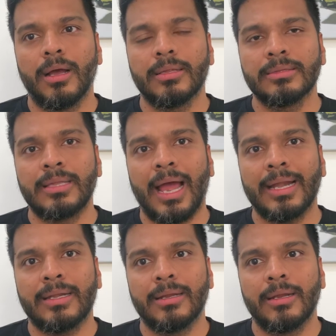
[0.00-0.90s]

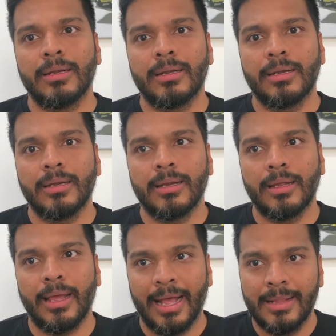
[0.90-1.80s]
that
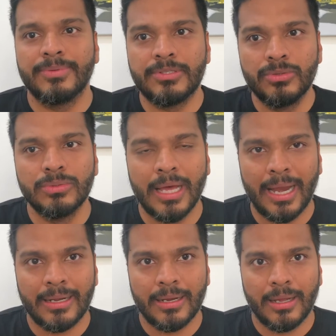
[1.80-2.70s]
helps do
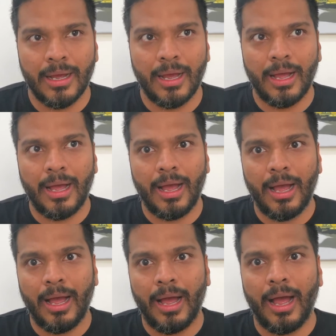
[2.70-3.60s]
that
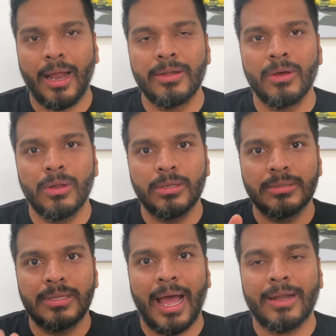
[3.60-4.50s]
under
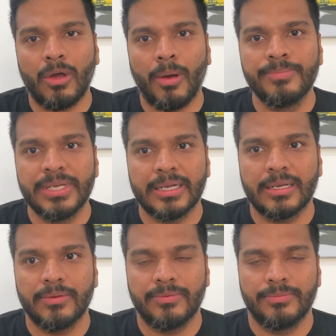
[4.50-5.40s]
that
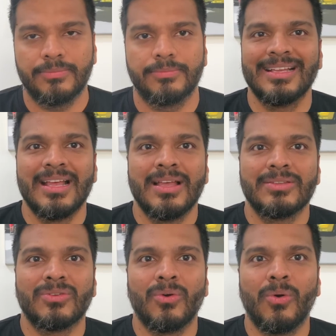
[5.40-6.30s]
objective.
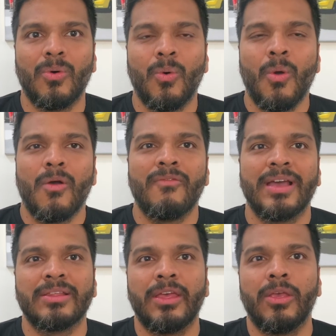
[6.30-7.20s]
So
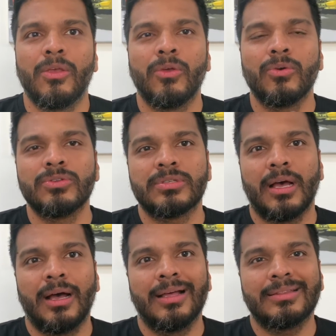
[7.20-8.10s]
whether you use
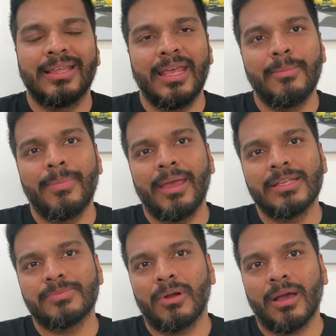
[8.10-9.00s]

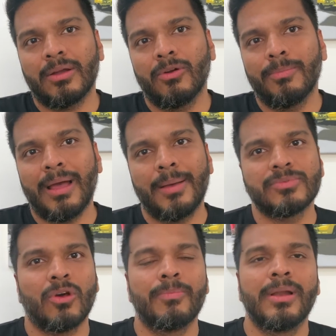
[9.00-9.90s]
theme-based product
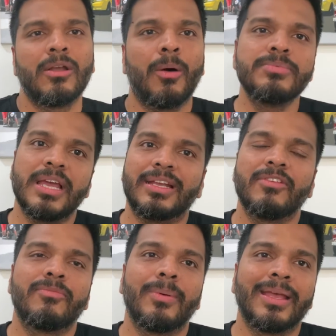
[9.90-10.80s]
roadmaps or build
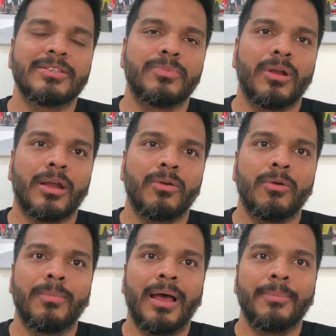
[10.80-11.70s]
objective-based product
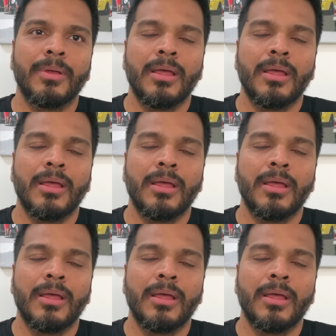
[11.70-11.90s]
roadmap,